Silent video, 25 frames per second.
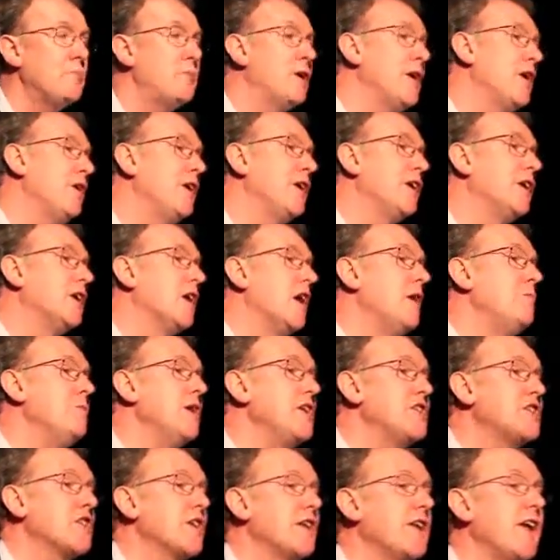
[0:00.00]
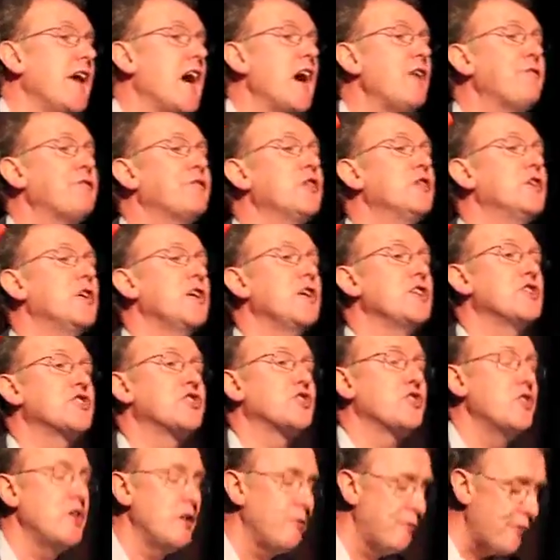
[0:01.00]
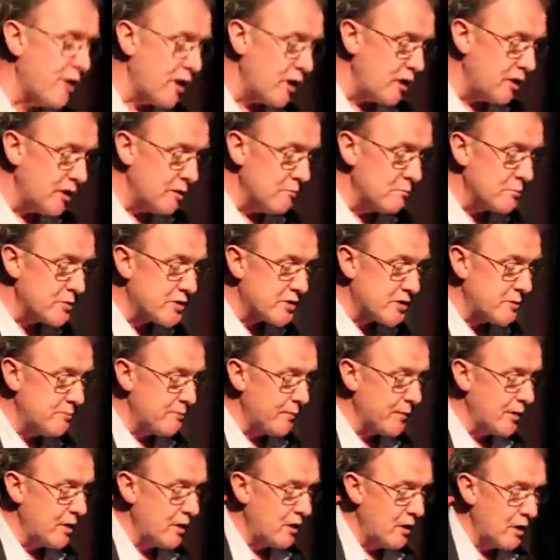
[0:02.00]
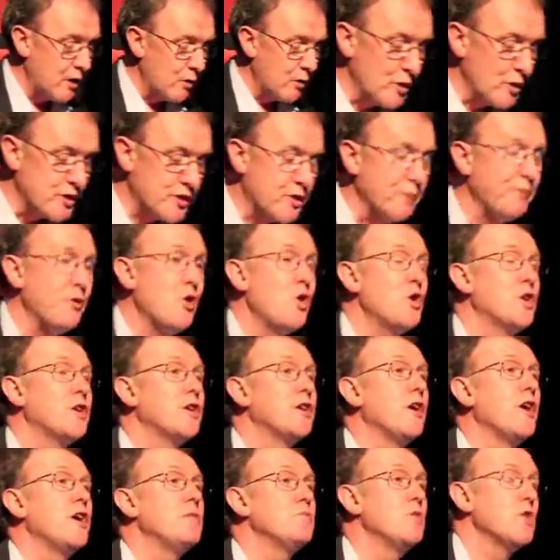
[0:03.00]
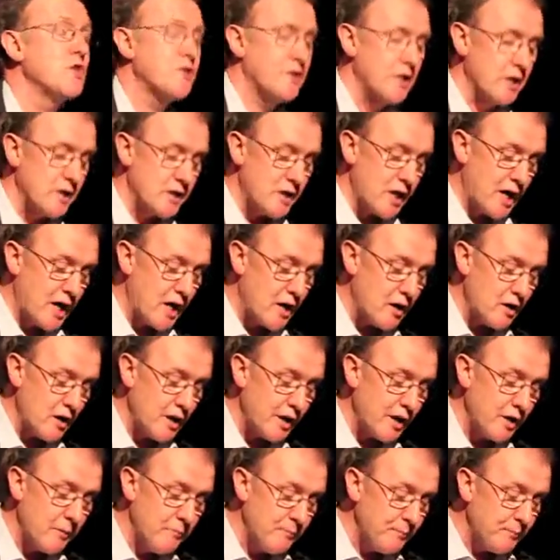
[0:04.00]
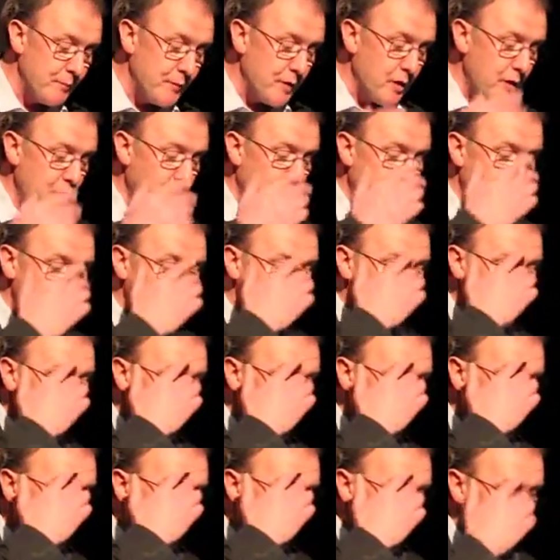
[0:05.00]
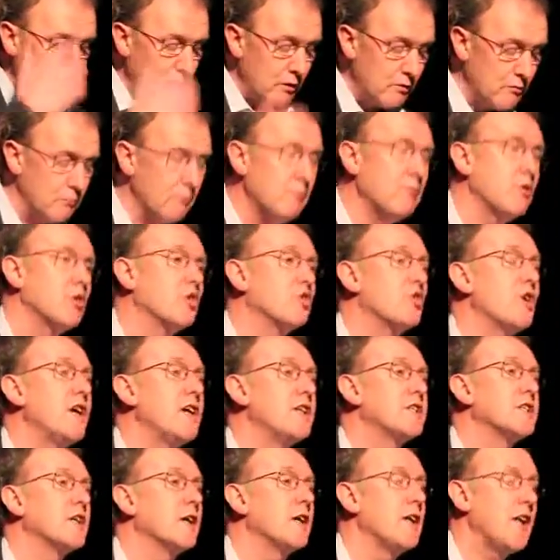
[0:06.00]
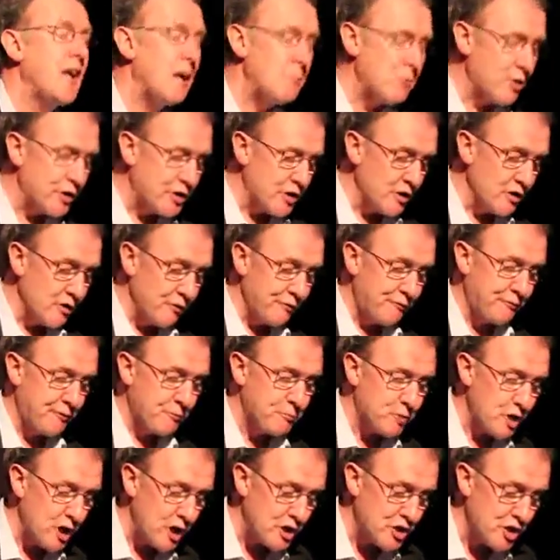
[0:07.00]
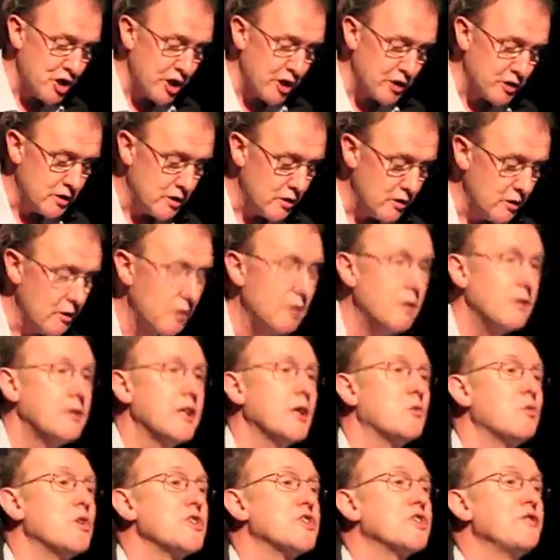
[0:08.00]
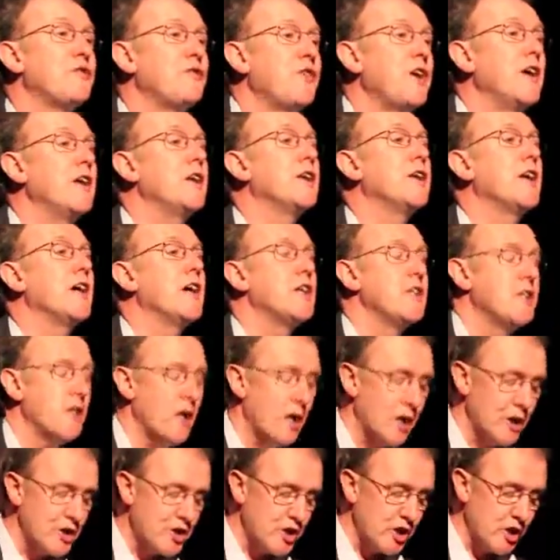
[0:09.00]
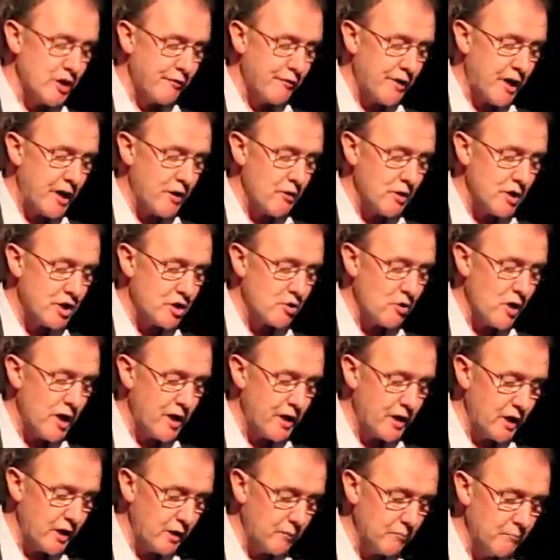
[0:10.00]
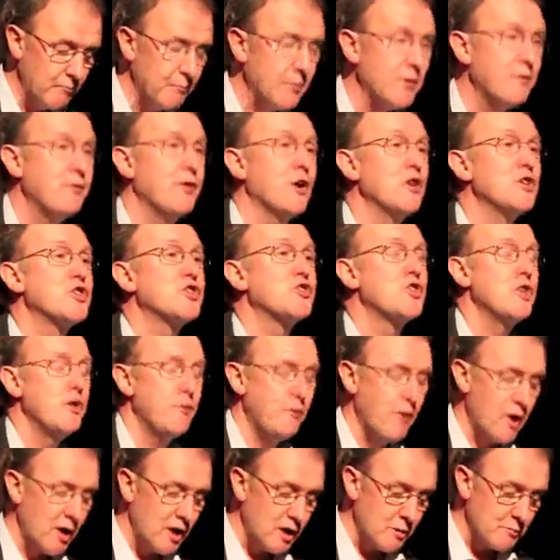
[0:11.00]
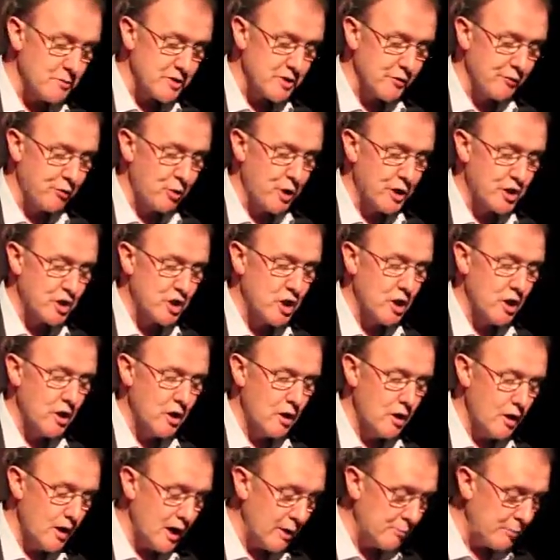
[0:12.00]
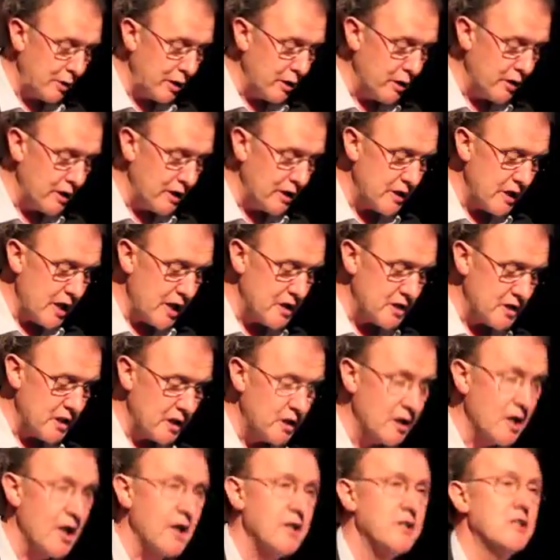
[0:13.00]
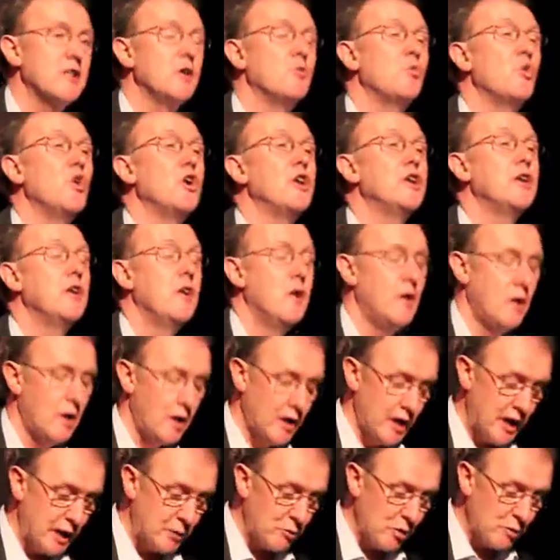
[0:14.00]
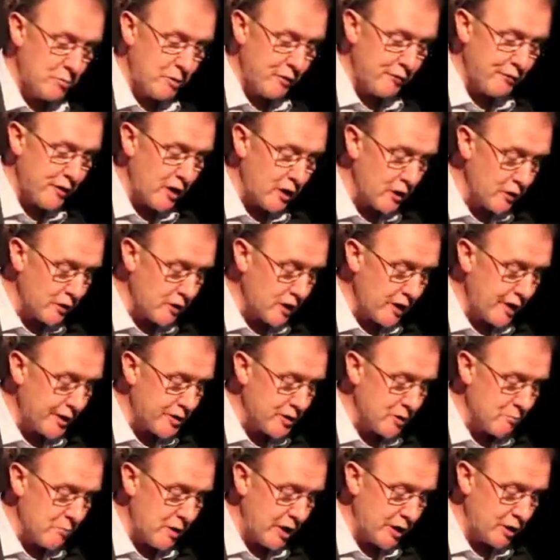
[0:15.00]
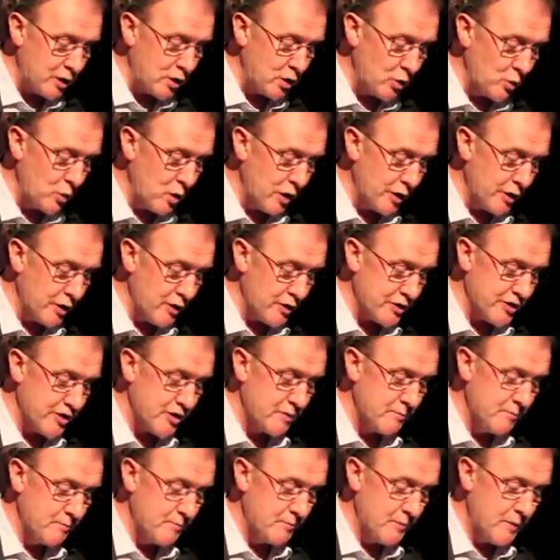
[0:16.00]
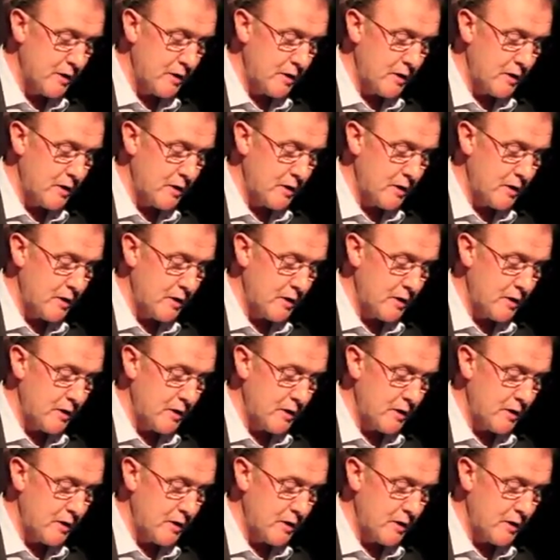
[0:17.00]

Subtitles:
The period immediately after these 3 volumes was devoted almost entirely to the great collaborative project that was the Field Day Anthology of Irish Writing, the first 3 volumes of which appeared in 1991 and would be followed later by 2 others.